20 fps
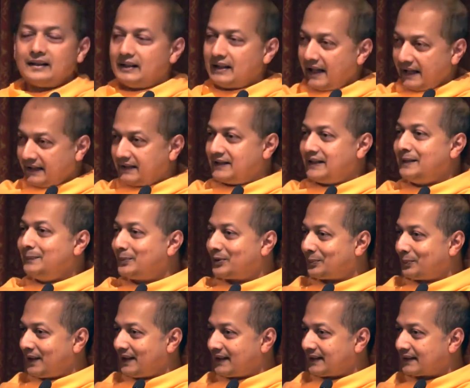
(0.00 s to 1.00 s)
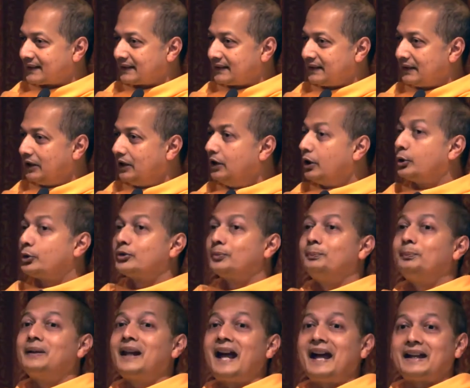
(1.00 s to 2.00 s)
Like deep space, looks
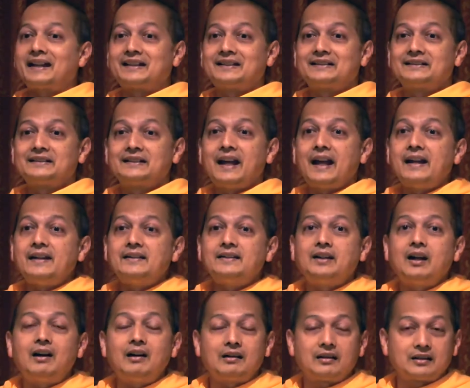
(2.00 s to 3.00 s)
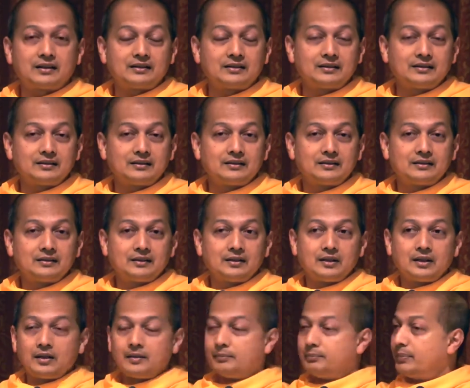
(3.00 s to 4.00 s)
black and dark
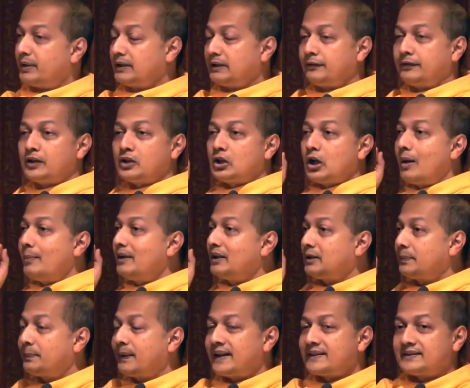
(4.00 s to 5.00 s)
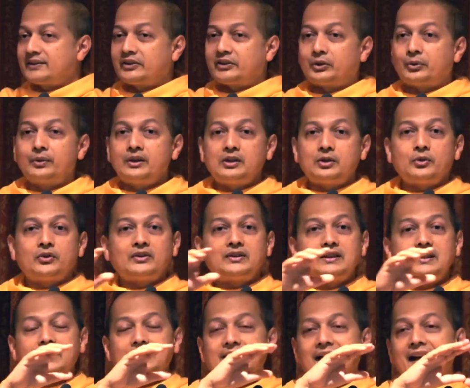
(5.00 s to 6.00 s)
but if a comet passes through it, you
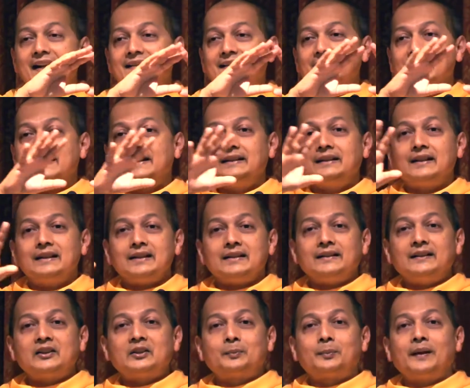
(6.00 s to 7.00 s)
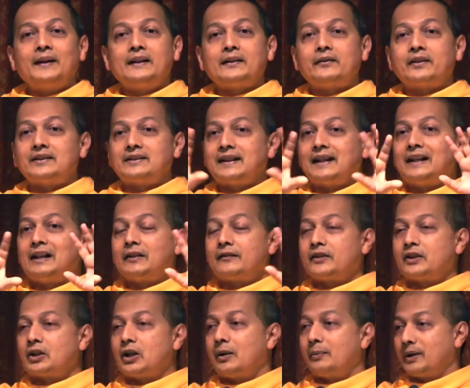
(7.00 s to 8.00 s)
see a dazzling display of the tail
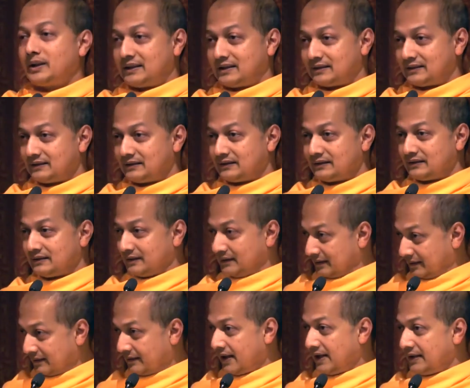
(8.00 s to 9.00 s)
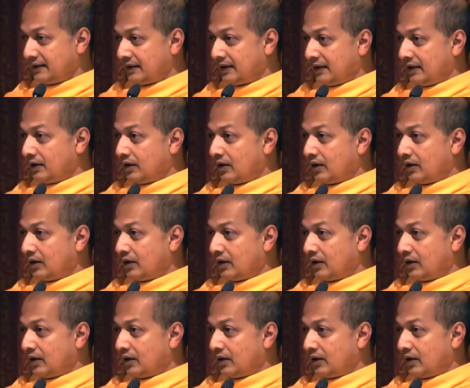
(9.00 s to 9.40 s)
of the comet, right?